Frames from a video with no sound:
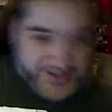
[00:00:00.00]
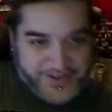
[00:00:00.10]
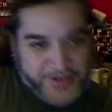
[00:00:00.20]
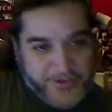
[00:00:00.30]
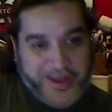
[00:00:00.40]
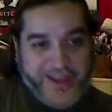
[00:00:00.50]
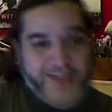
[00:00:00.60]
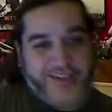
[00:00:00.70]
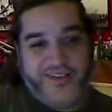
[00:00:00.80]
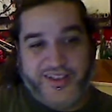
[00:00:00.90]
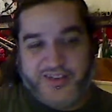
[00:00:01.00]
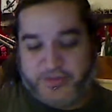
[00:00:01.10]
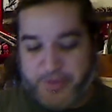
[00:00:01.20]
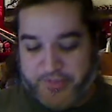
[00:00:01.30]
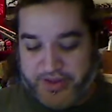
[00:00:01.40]
Okay, another
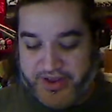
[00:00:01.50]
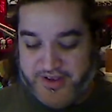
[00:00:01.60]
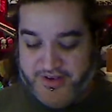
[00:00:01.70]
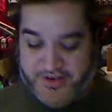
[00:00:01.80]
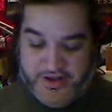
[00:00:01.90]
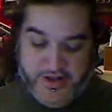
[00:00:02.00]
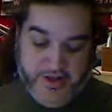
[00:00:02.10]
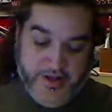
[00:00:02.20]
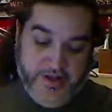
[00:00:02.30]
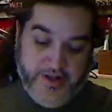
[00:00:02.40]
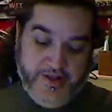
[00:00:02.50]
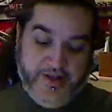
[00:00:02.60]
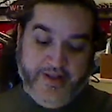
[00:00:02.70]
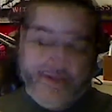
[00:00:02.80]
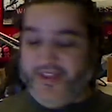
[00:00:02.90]
sweatband.
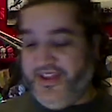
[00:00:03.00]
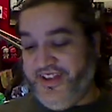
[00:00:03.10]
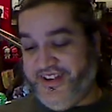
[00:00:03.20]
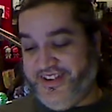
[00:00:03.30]
Now this,